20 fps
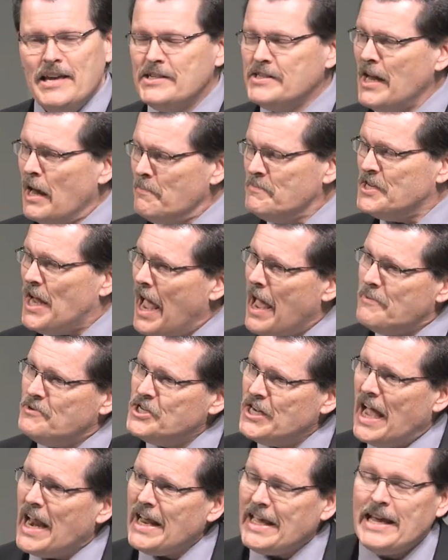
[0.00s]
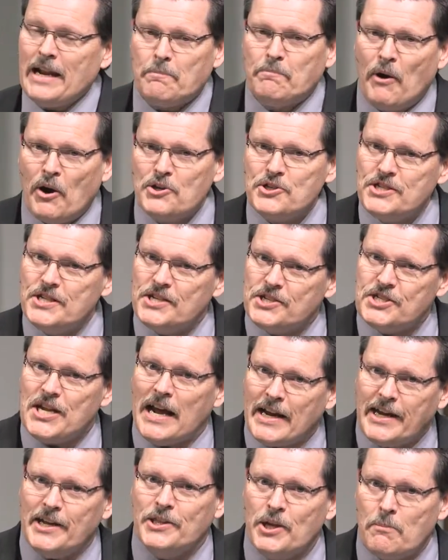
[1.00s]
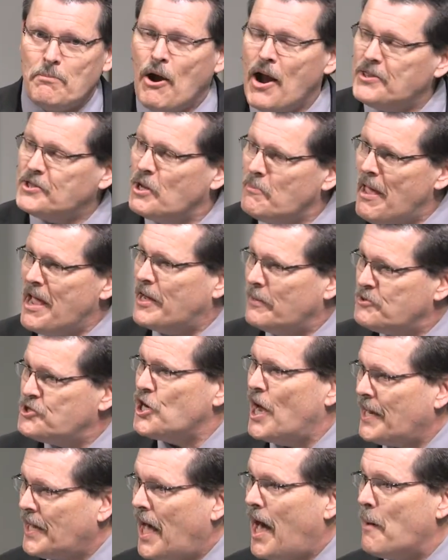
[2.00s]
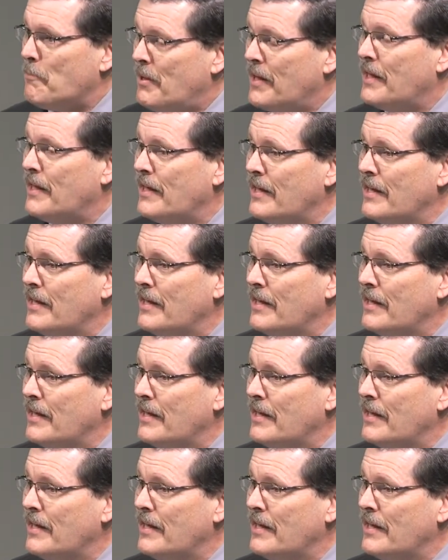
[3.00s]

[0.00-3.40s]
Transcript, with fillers: Sometimes you got to get a person to suck in their breath to make them shut up.